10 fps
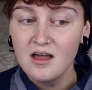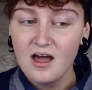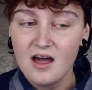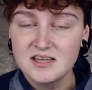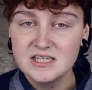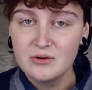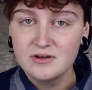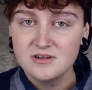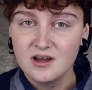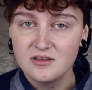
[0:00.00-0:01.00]
uh, so I,
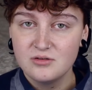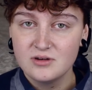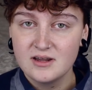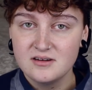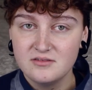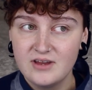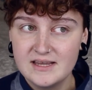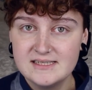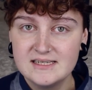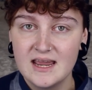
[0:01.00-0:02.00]
I, thought I'd
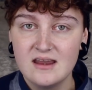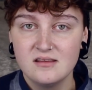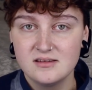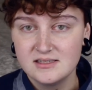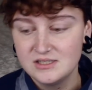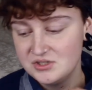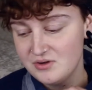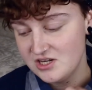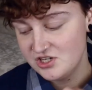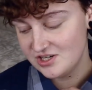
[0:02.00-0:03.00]
investigate the
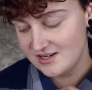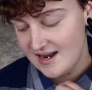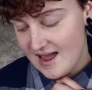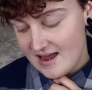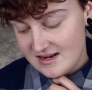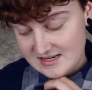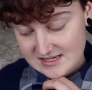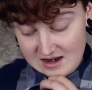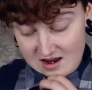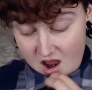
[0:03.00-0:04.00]
situation and